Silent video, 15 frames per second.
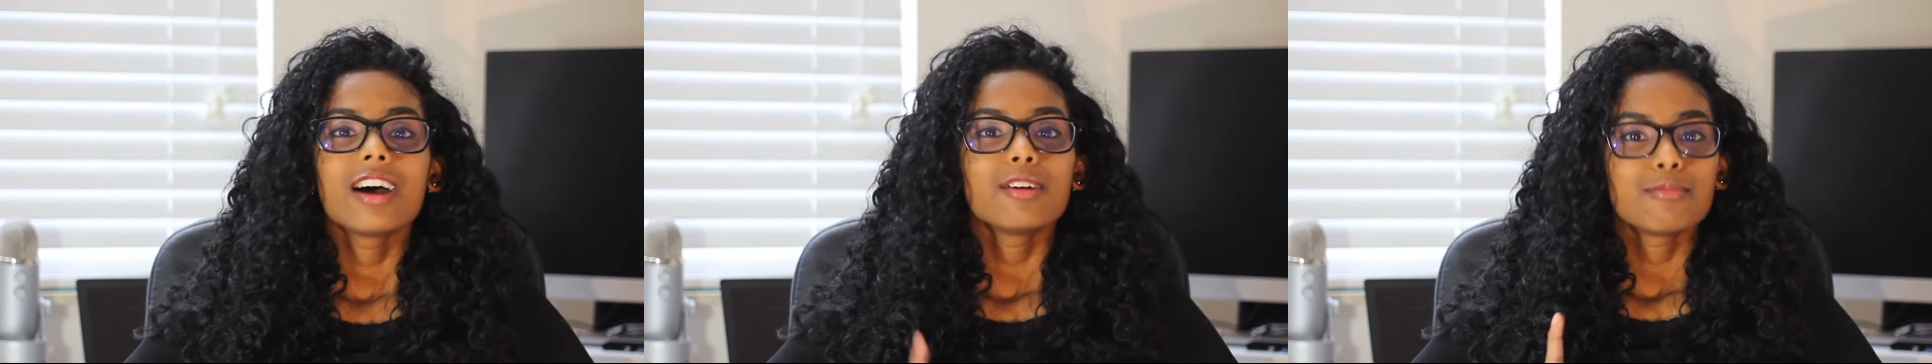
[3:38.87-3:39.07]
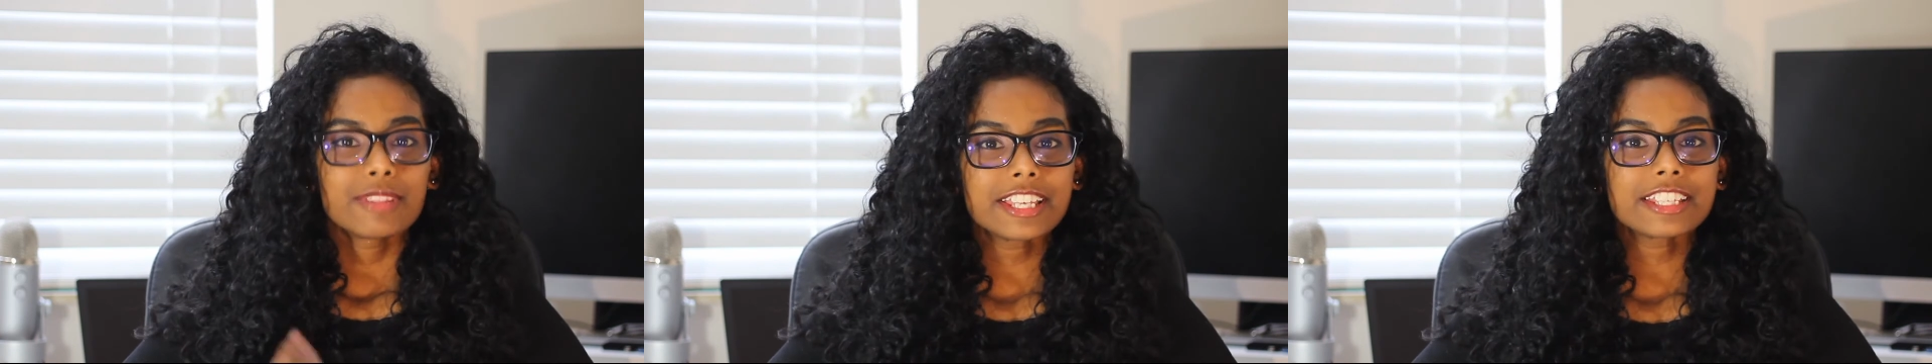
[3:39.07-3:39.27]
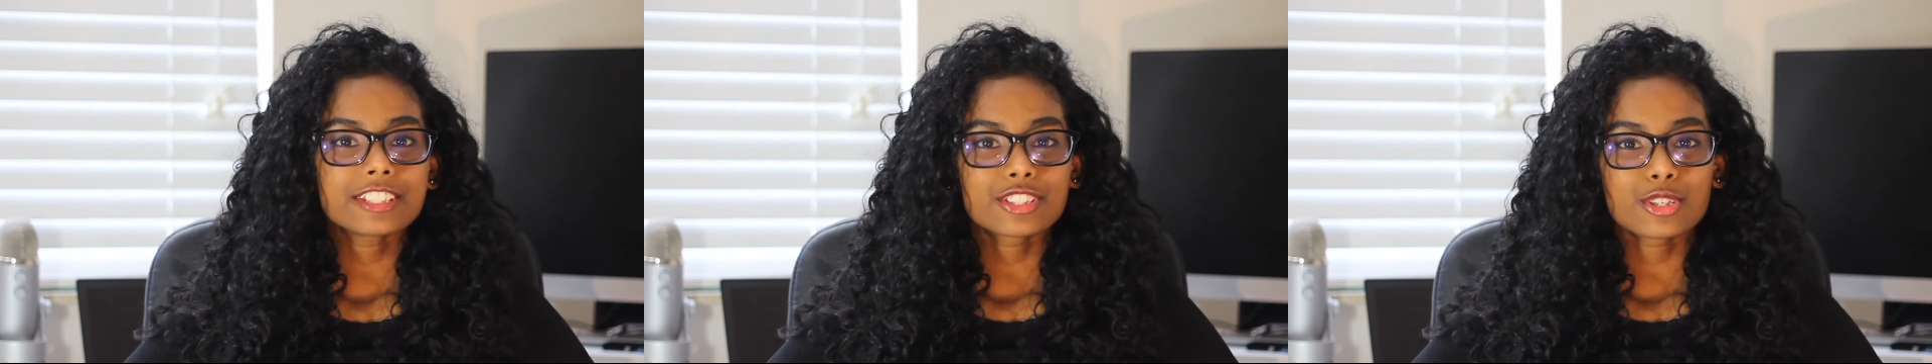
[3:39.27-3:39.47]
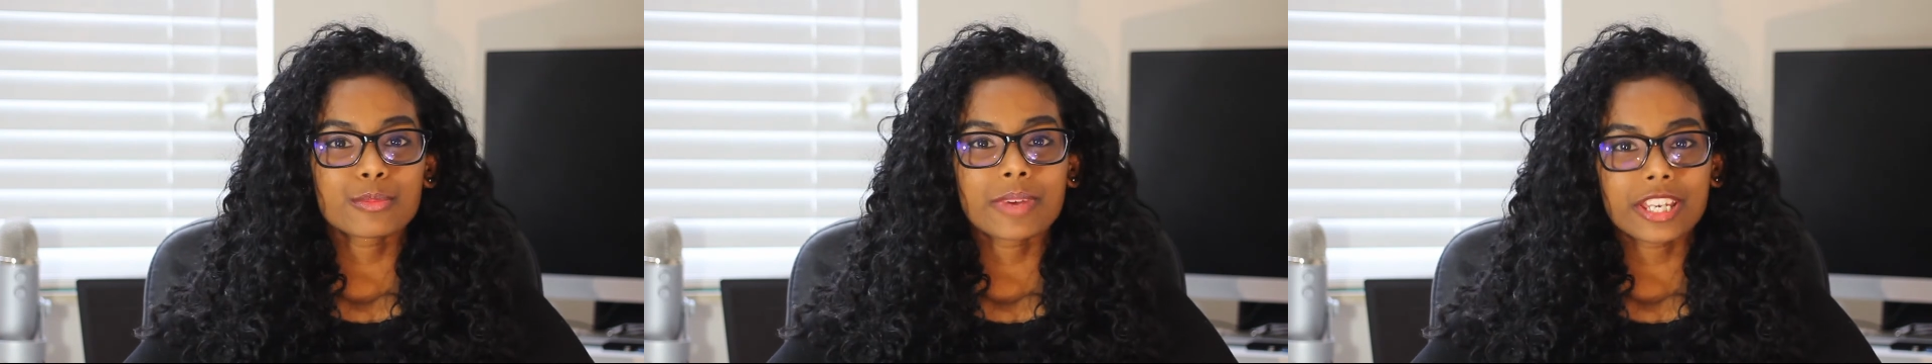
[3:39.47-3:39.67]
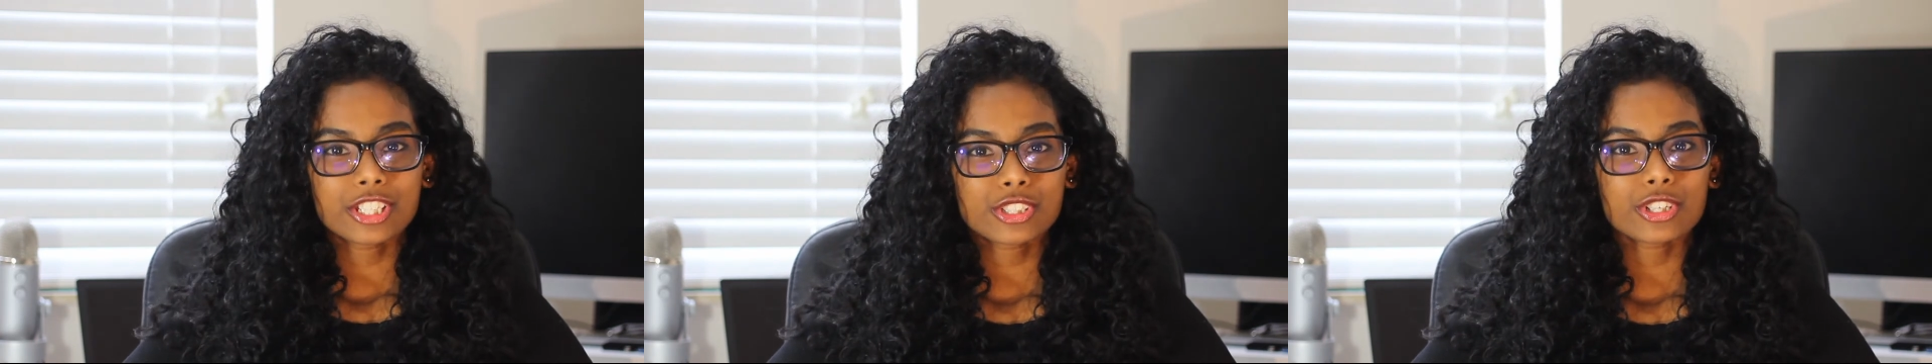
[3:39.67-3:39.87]
Please do
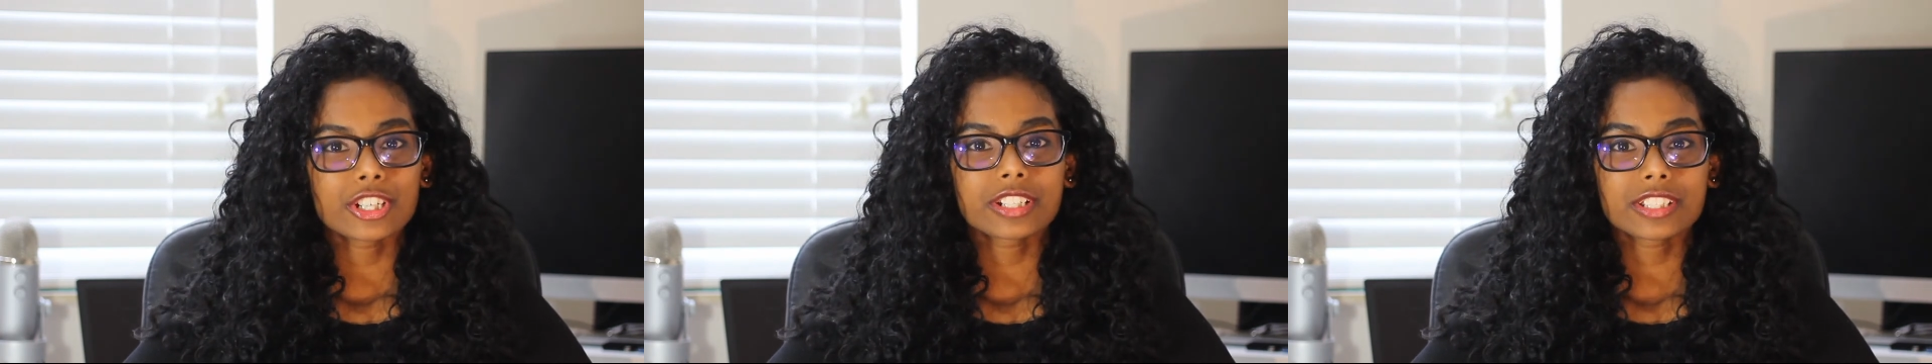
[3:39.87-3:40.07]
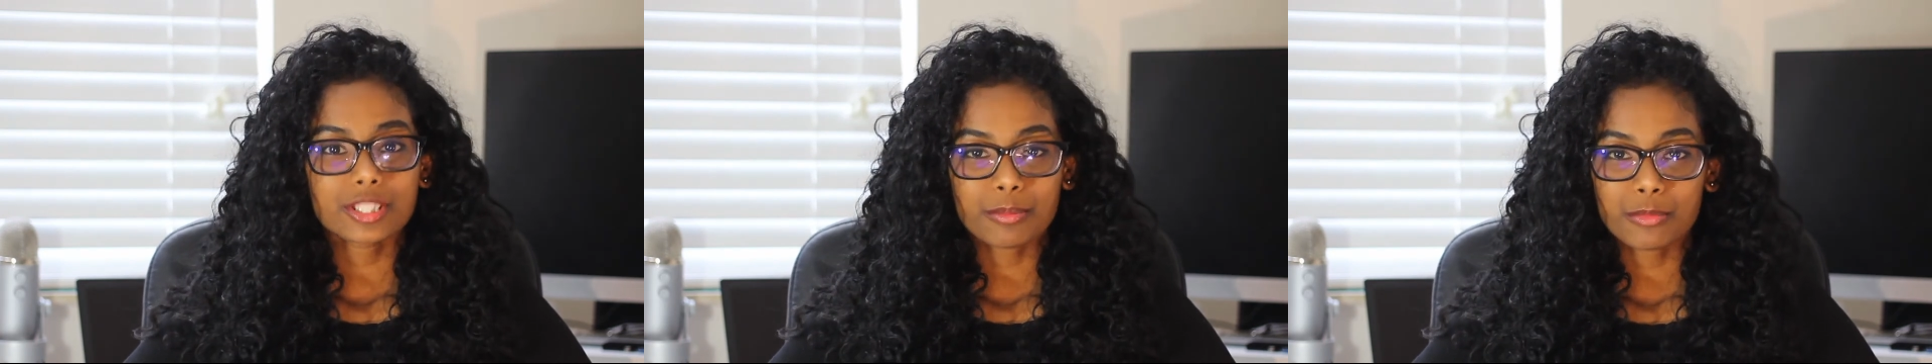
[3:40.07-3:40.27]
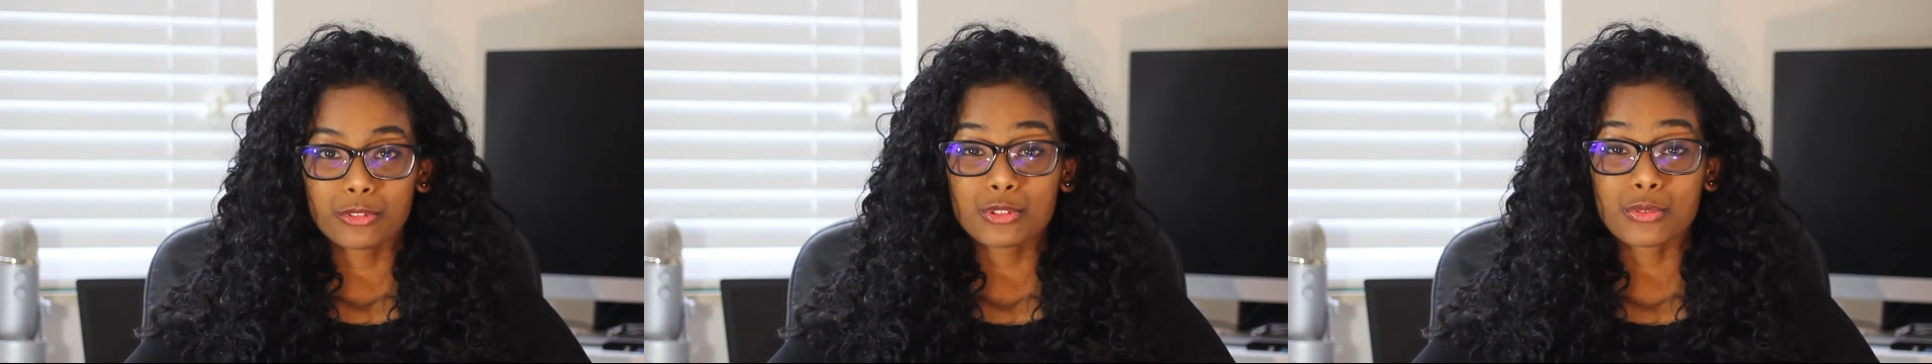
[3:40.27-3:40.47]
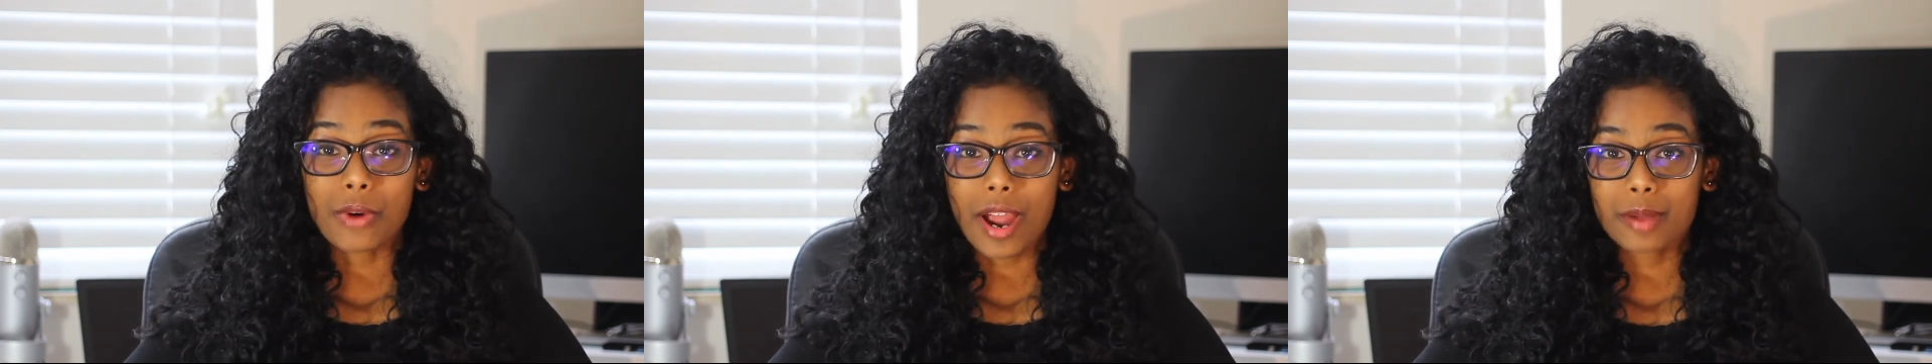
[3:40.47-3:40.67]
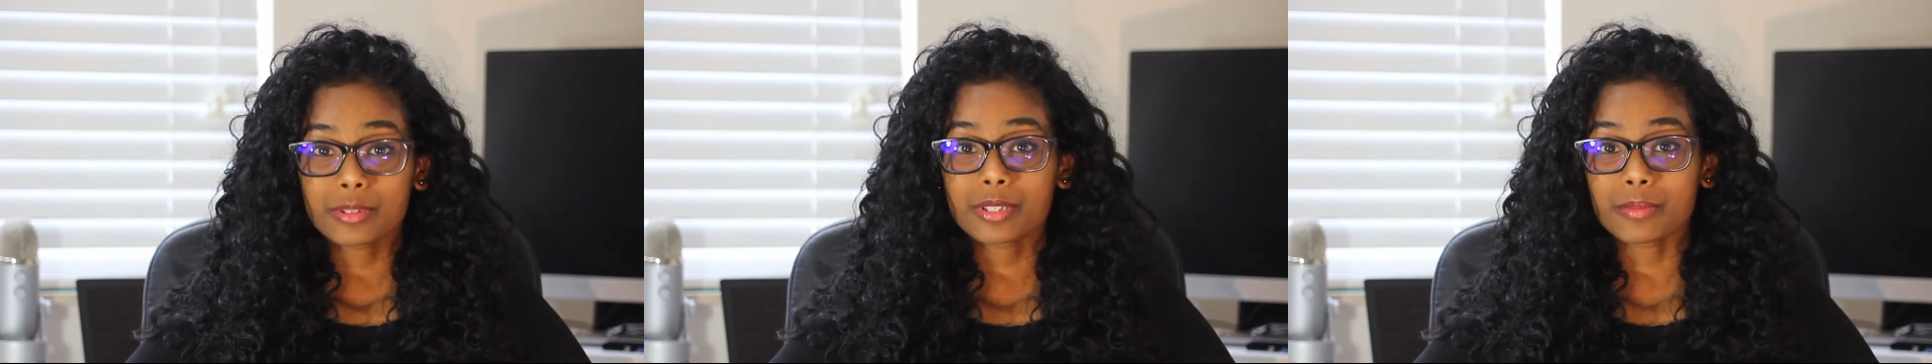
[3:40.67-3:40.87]
make sure to
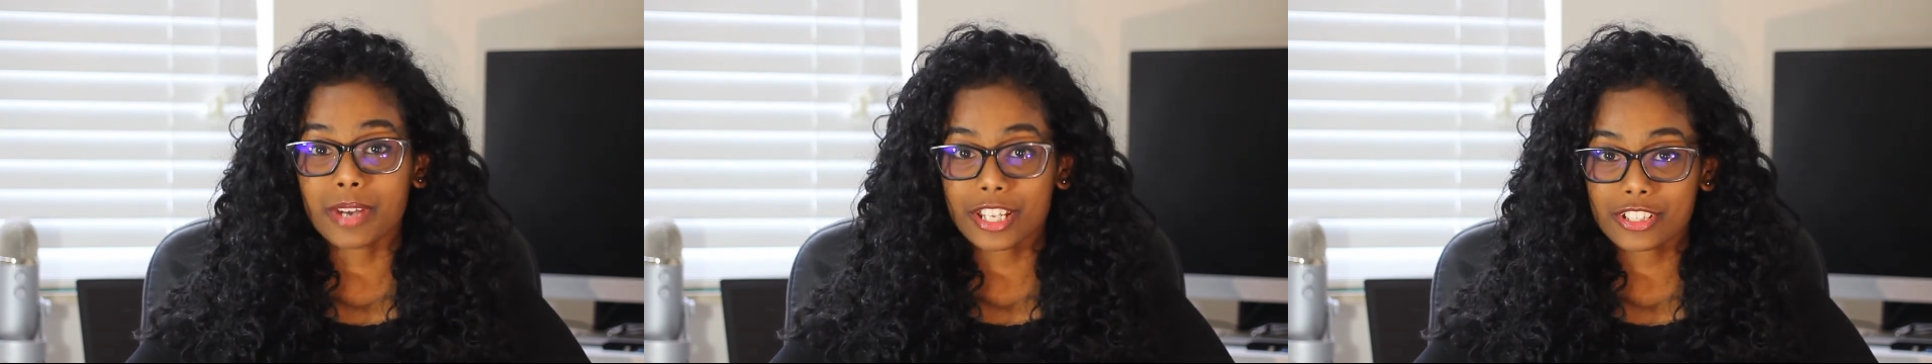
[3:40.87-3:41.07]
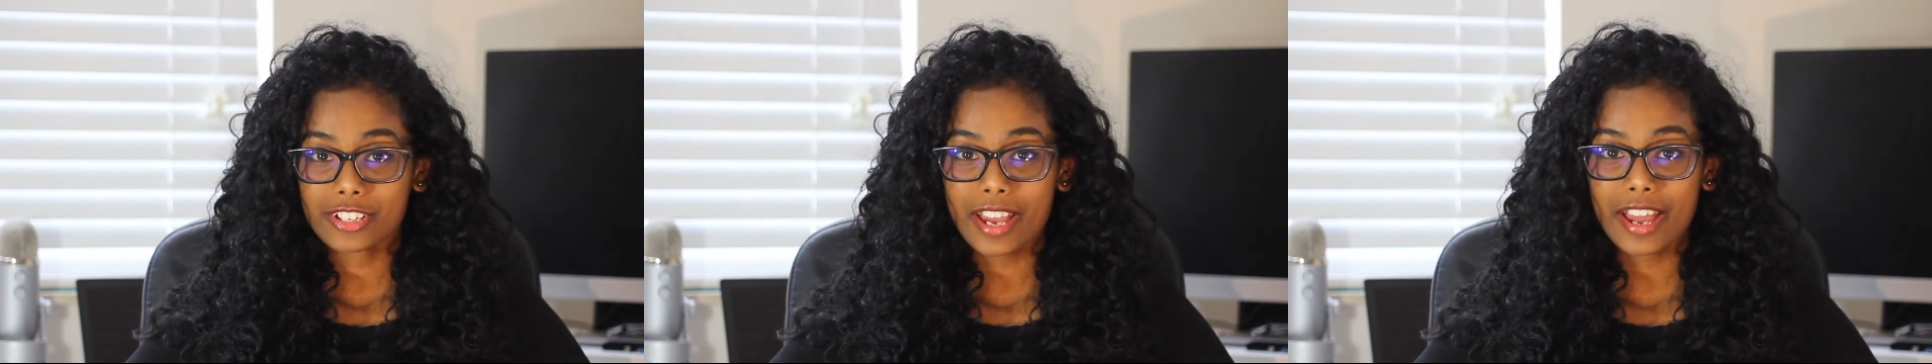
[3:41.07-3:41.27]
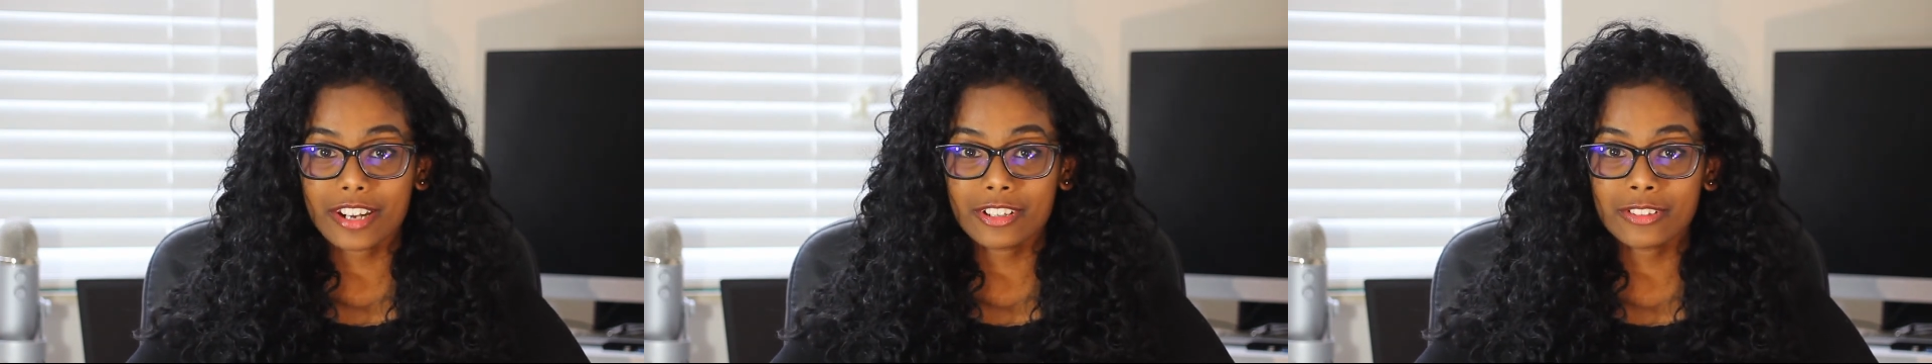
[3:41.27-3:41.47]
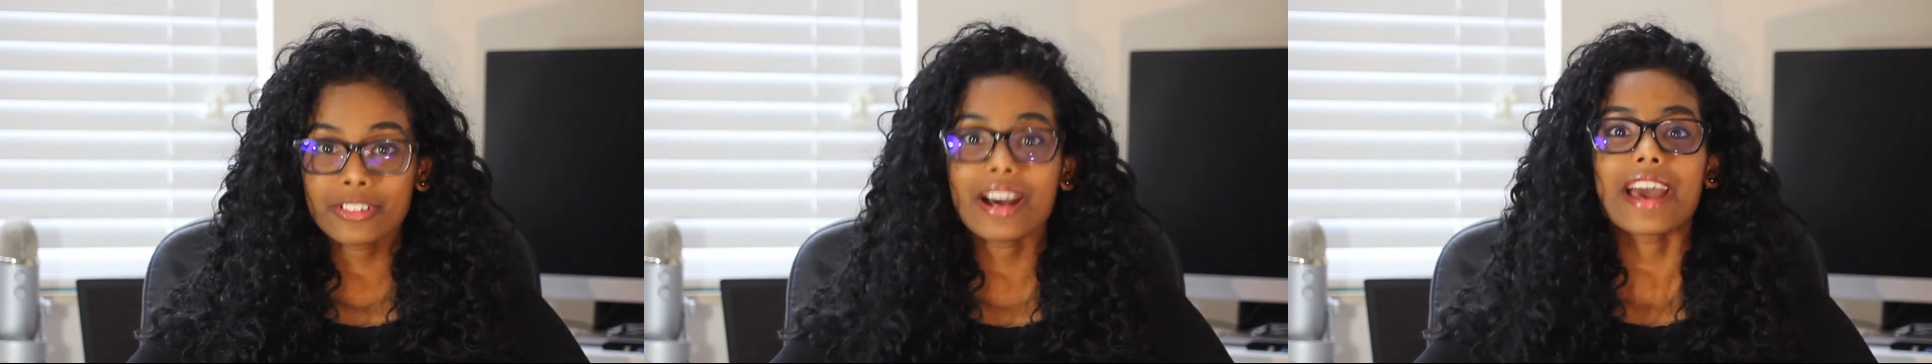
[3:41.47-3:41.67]
subscribe to my channel